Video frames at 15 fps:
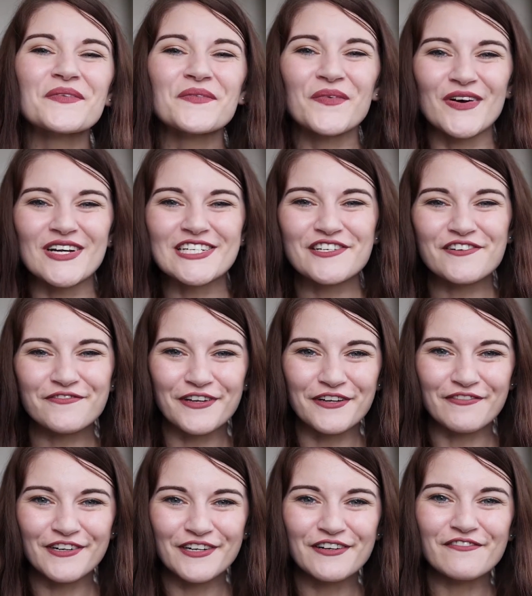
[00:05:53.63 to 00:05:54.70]
What is your
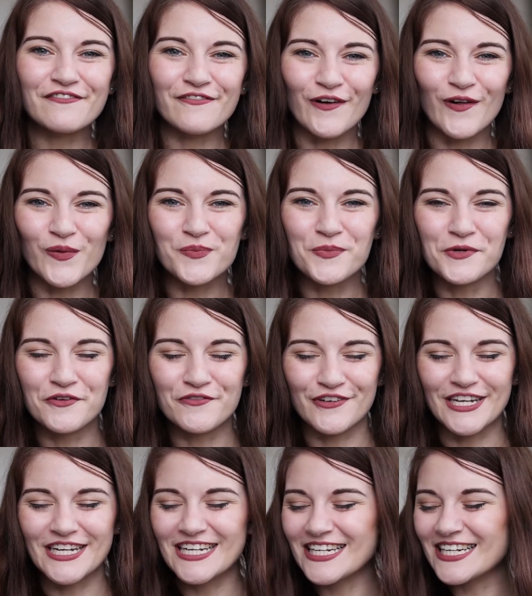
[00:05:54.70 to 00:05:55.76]
favourite fall
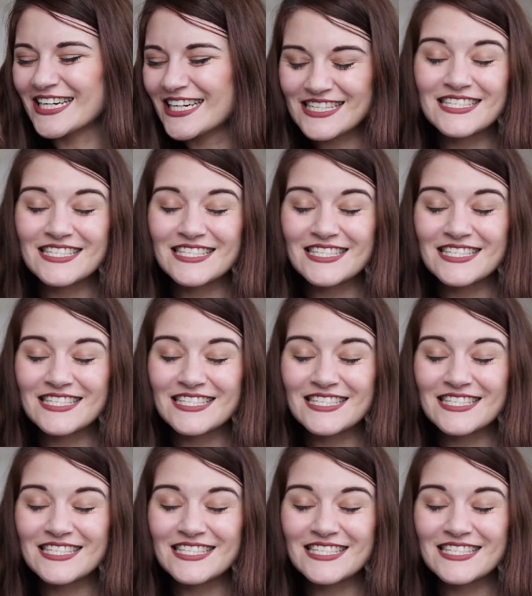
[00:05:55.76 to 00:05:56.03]
movie?